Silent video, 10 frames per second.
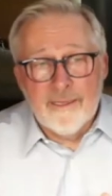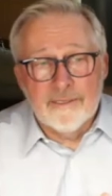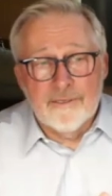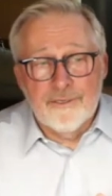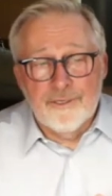
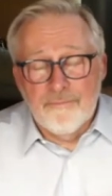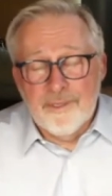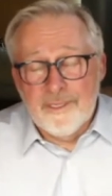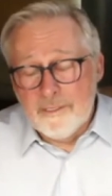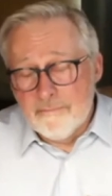it should
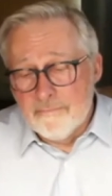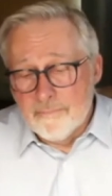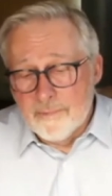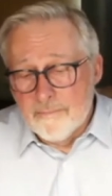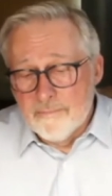be
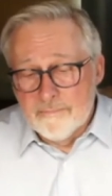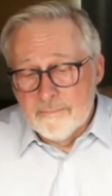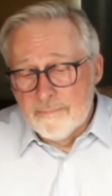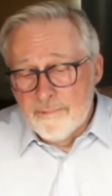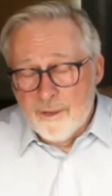
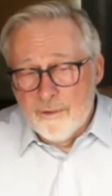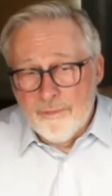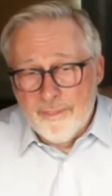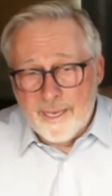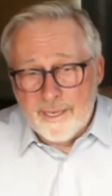
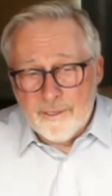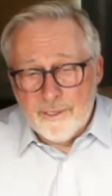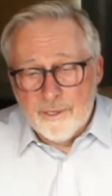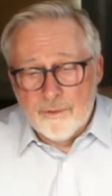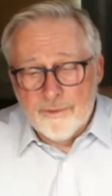known that,
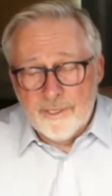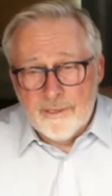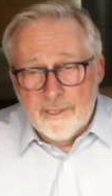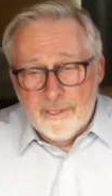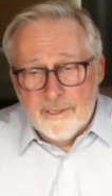you know,
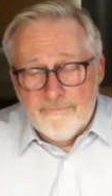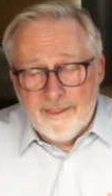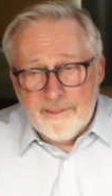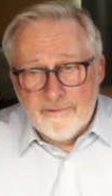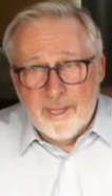the
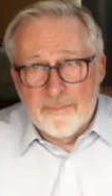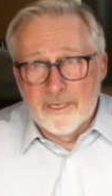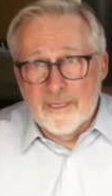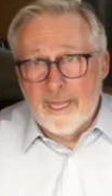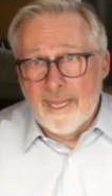Faith in
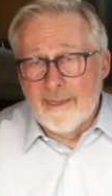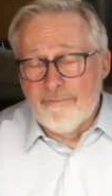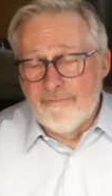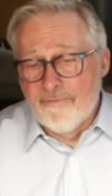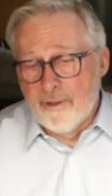Public
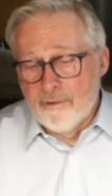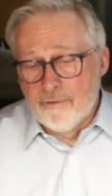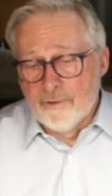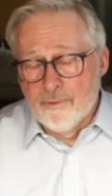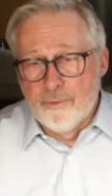Life
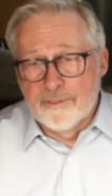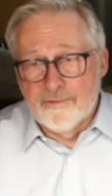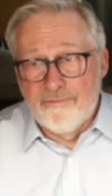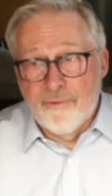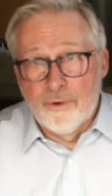group
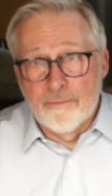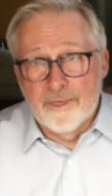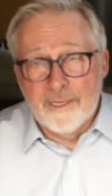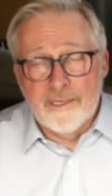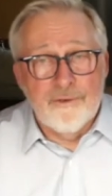was
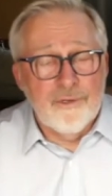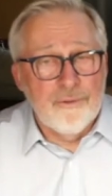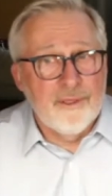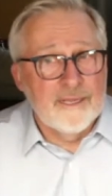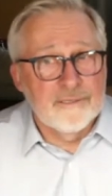formed in
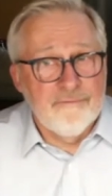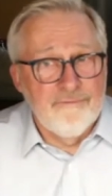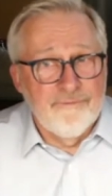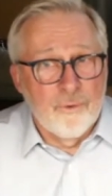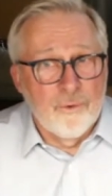
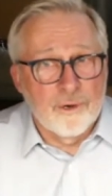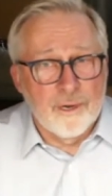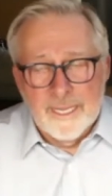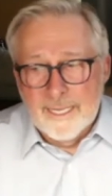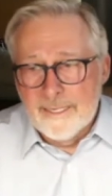
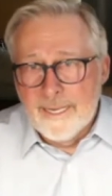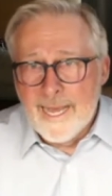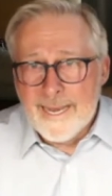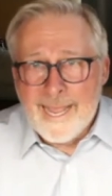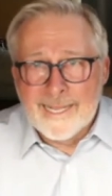2004,
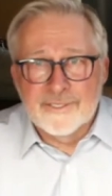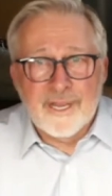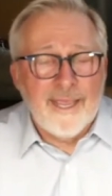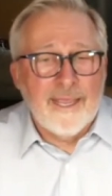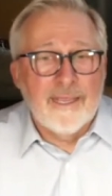not as
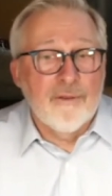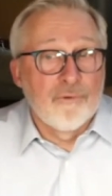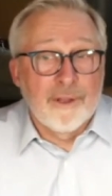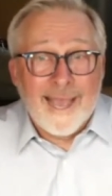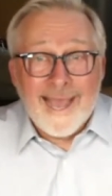a
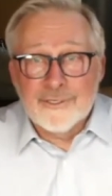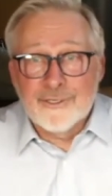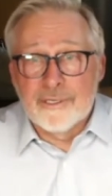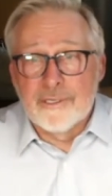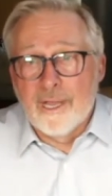
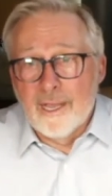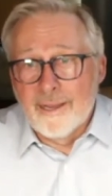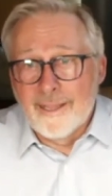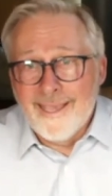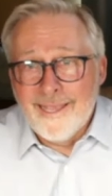reaction
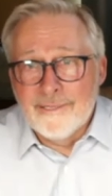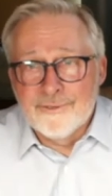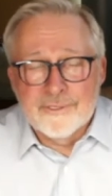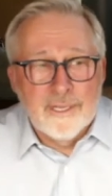against